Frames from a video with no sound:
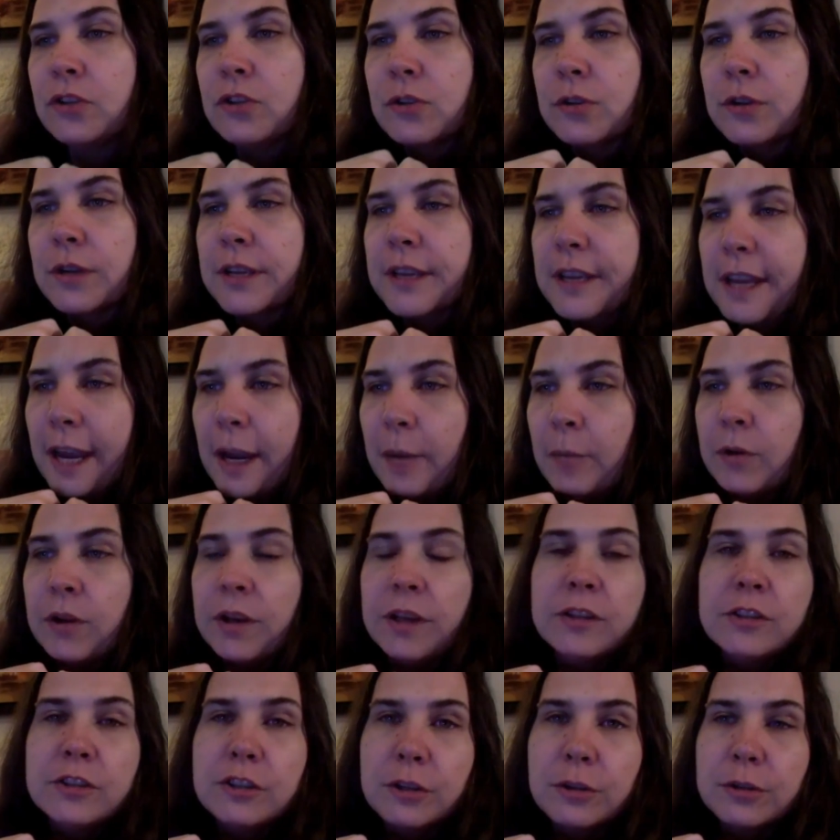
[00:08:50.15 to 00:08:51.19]
during Cameron
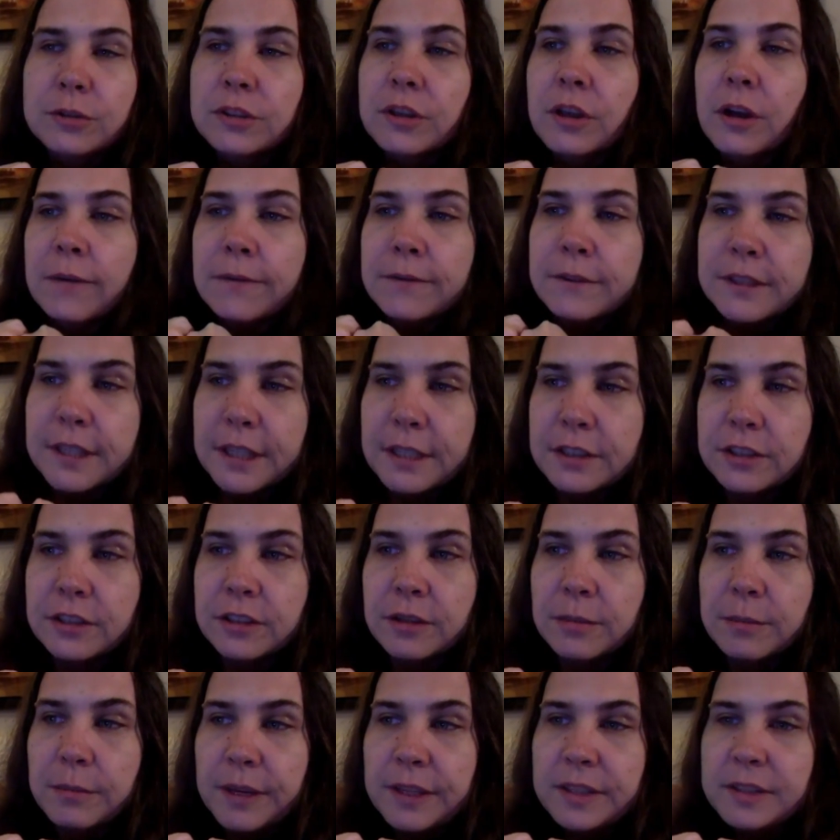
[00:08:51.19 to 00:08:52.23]
and Joe's confrontation in
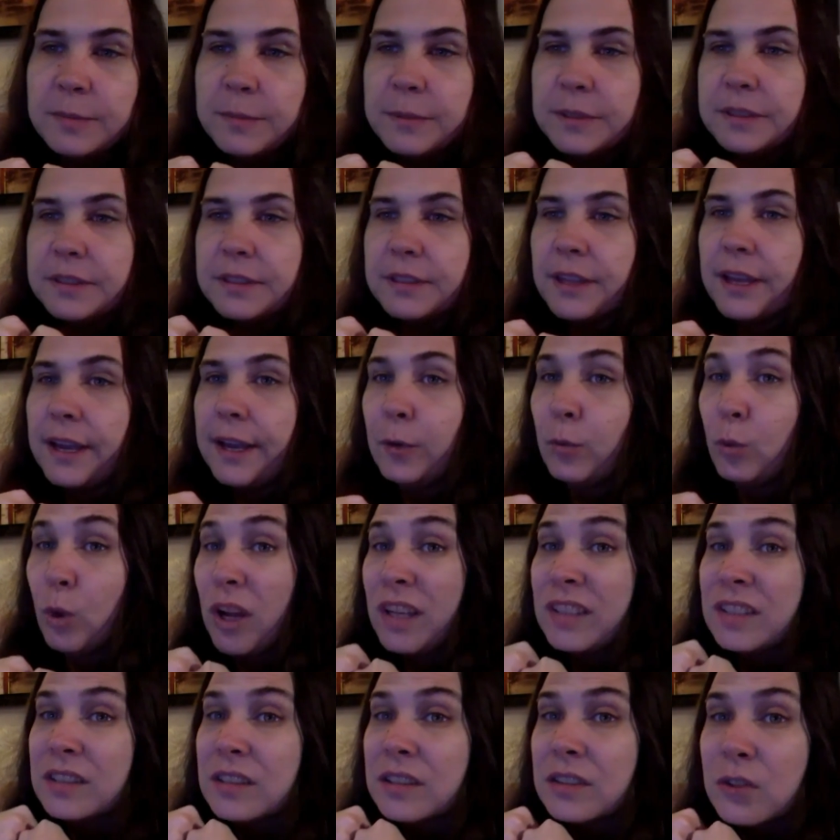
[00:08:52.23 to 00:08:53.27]
the basement till I had
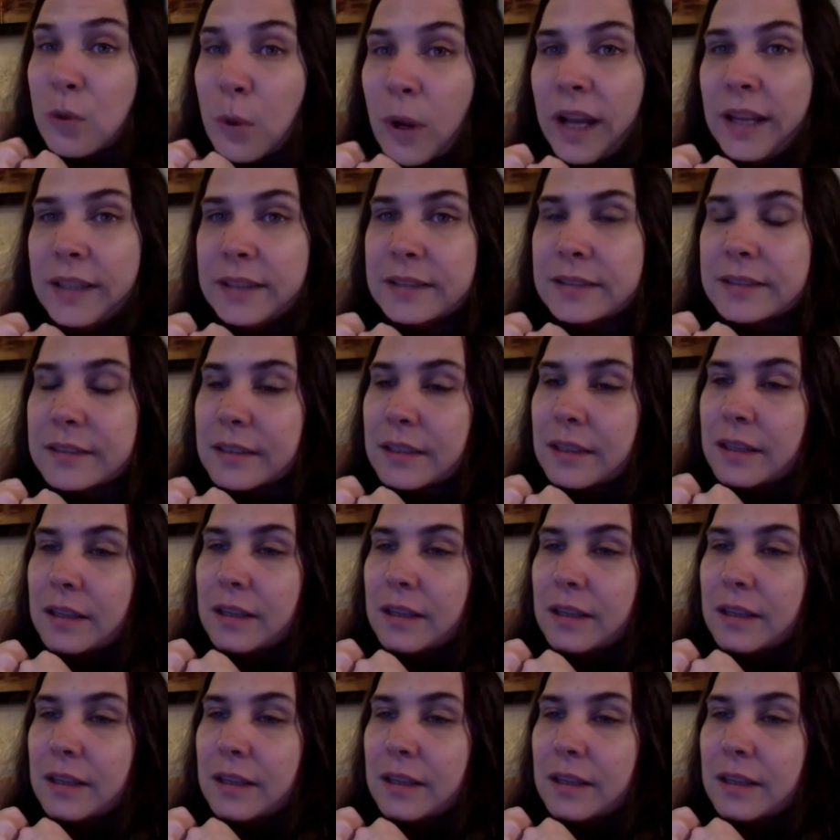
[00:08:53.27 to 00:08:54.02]
watched it twice.